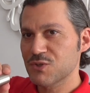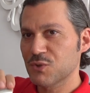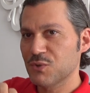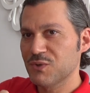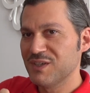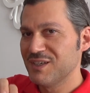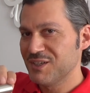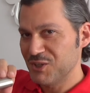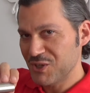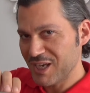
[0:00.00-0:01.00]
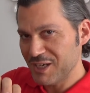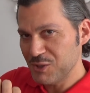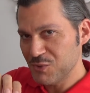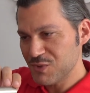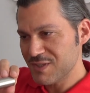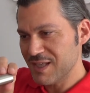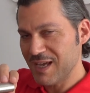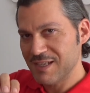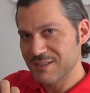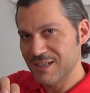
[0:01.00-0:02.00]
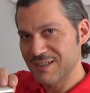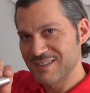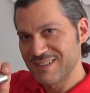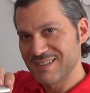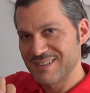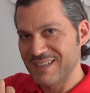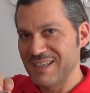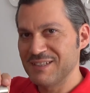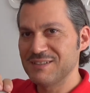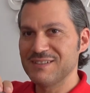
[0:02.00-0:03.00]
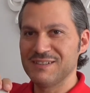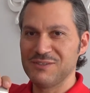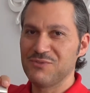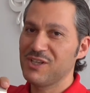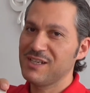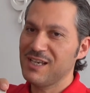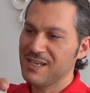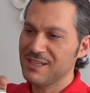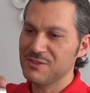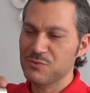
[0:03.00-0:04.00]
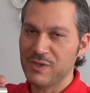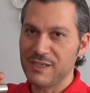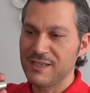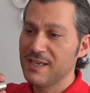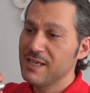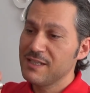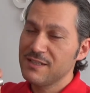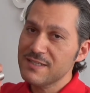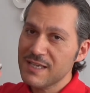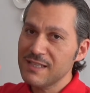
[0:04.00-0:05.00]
So you can use the handle in a very elegant way. These